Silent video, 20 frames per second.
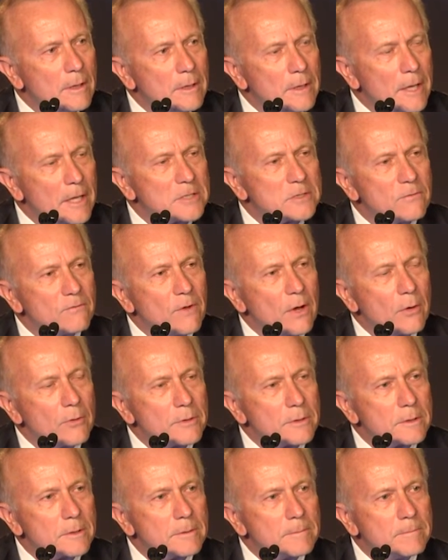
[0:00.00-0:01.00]
not as a
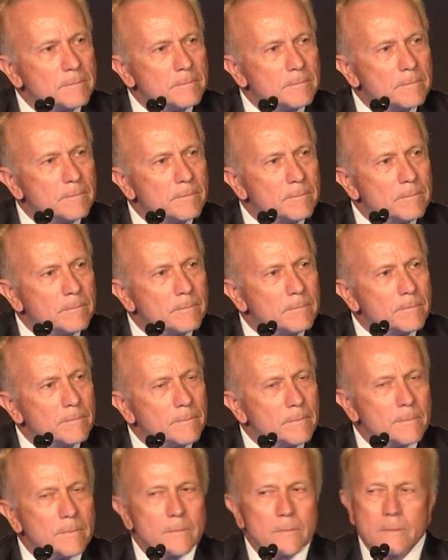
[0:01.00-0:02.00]
founder.
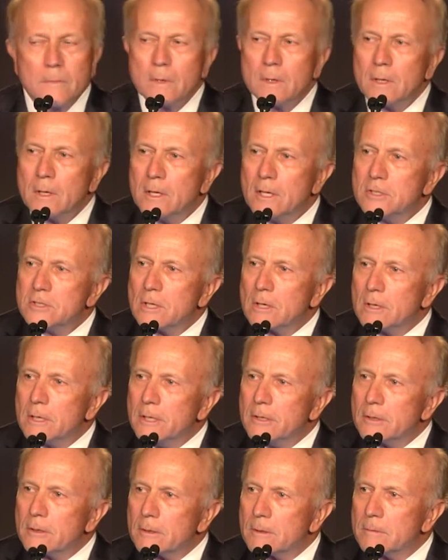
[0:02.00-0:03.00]
He's a
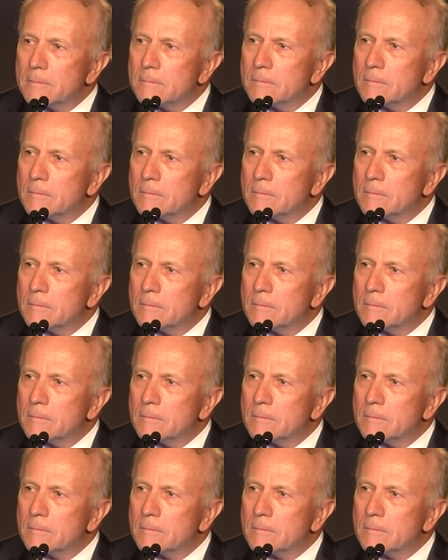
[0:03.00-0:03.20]
leader.